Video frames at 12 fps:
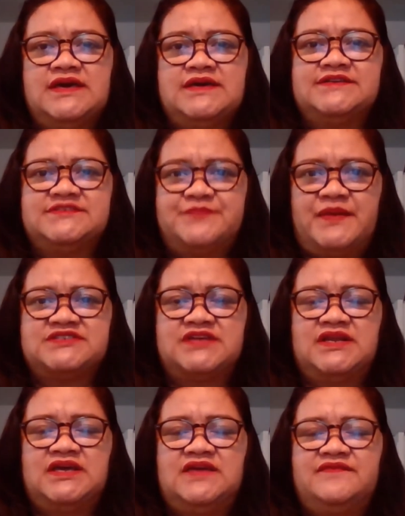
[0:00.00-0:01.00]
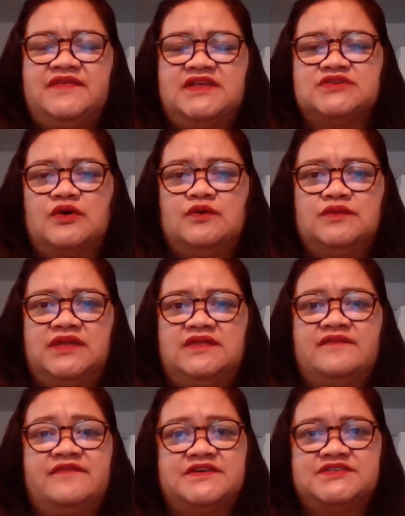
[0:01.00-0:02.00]
especially if it is only the
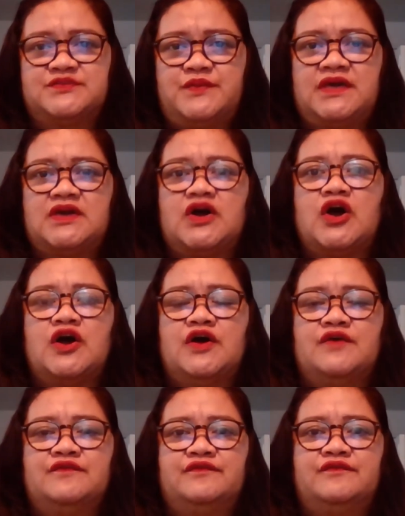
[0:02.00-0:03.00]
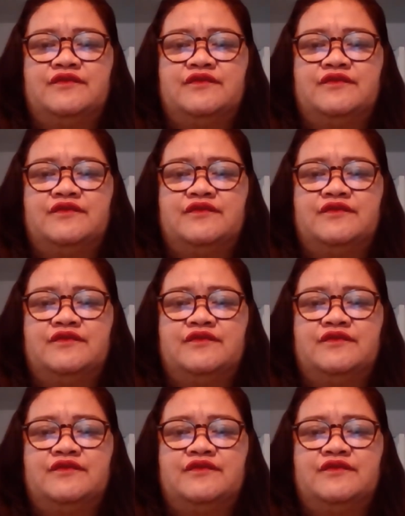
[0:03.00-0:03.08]
first week of